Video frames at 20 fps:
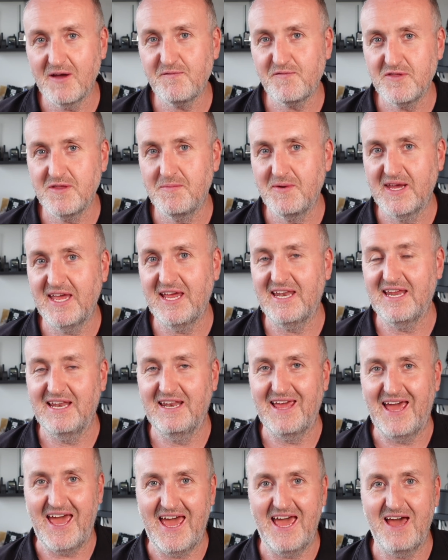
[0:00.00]
from the beginning,
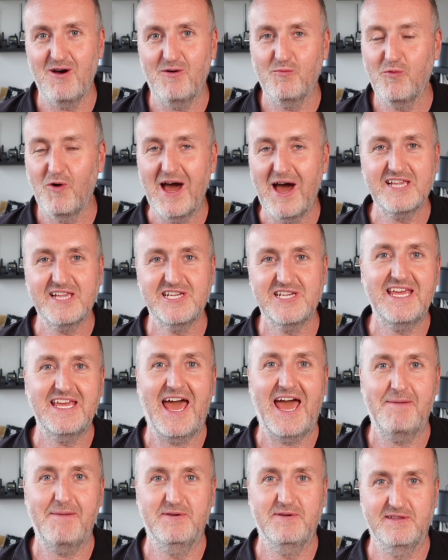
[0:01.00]
what actually
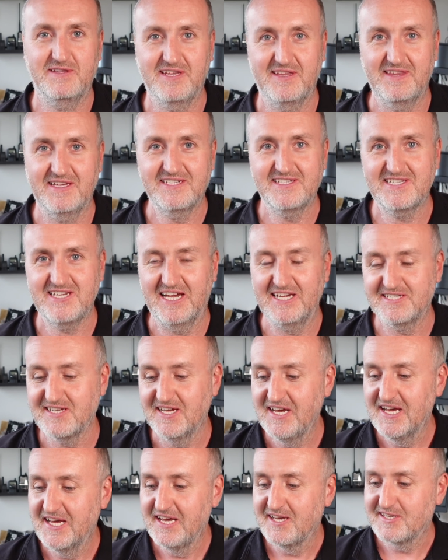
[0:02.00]
happened in this test.
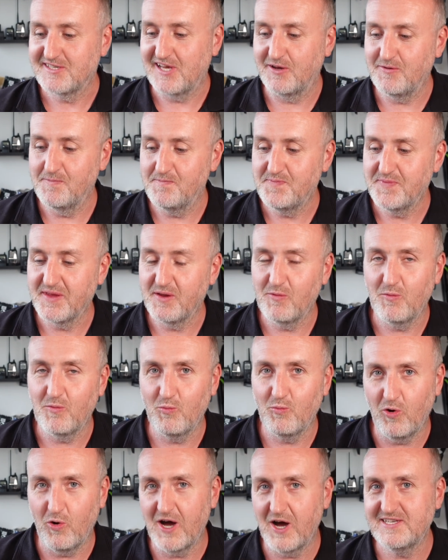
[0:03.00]
So
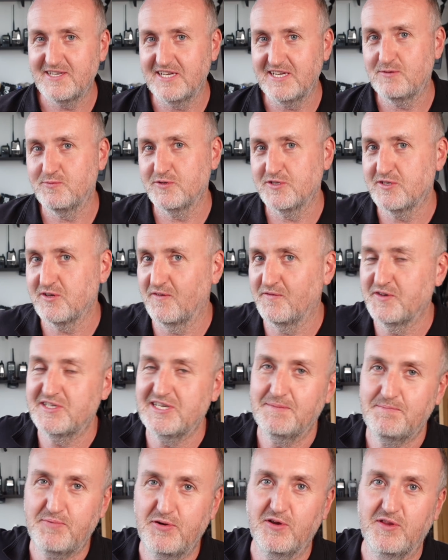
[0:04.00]
what I did was
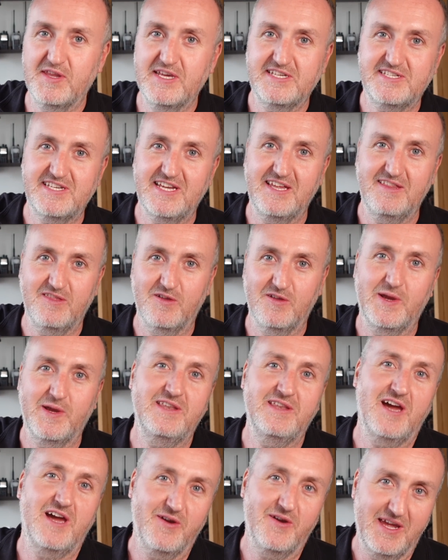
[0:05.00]
obviously put this in the
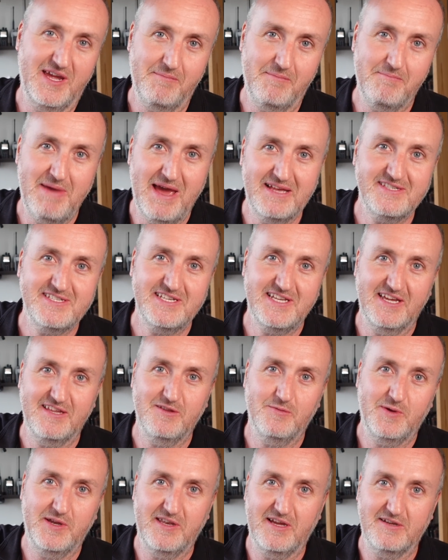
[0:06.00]
window here, mounted it in
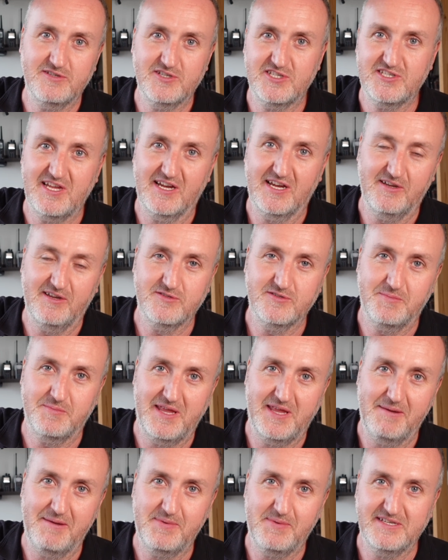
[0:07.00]
the window, just stuck it on top of
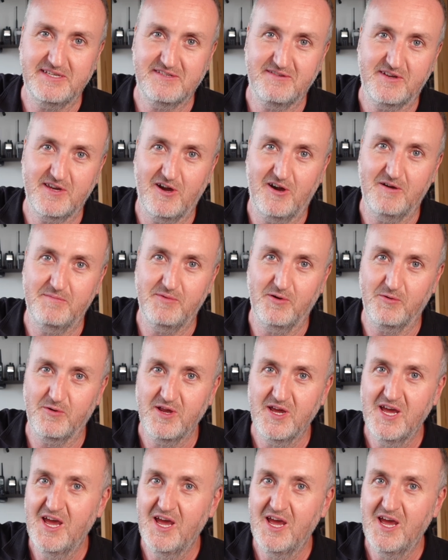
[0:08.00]
that piece of cardboard